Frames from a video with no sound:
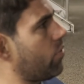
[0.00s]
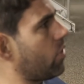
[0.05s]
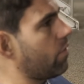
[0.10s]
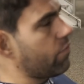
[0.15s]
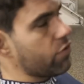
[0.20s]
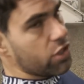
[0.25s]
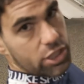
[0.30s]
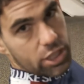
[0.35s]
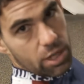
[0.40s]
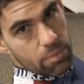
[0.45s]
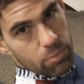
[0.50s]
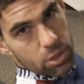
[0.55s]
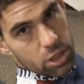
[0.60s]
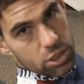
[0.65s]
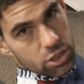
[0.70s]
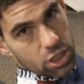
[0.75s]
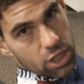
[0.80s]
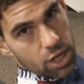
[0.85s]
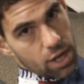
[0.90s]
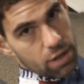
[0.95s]
if your gym
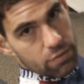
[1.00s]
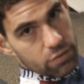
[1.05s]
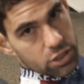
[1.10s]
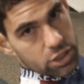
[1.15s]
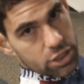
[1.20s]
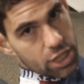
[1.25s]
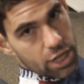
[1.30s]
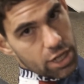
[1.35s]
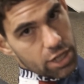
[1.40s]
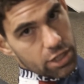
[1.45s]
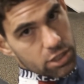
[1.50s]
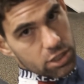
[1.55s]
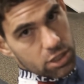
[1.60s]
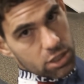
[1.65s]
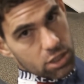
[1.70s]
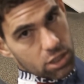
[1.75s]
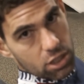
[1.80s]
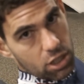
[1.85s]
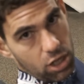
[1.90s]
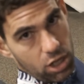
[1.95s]
doesn't have a seated
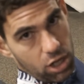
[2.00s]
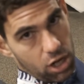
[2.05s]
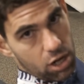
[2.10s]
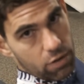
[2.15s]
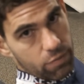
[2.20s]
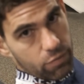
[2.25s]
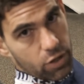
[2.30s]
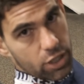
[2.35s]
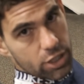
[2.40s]
calf